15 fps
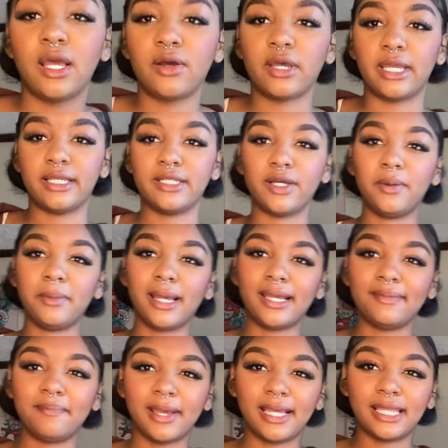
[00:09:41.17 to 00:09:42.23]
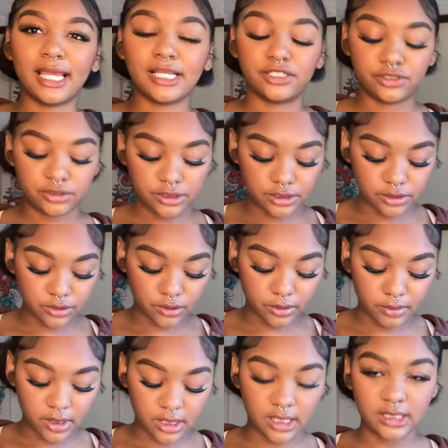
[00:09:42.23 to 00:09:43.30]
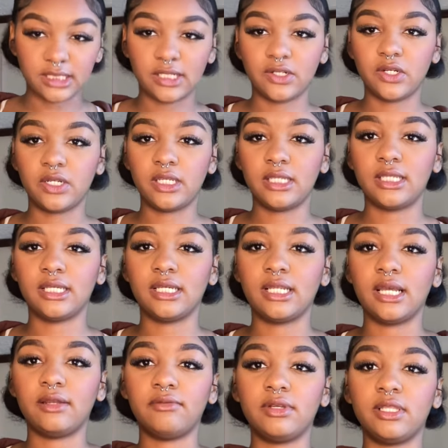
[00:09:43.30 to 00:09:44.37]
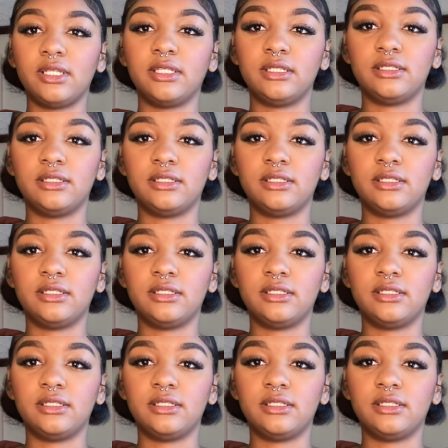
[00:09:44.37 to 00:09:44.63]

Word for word: okay don't mind my like juicy couture bra that's underneath it i really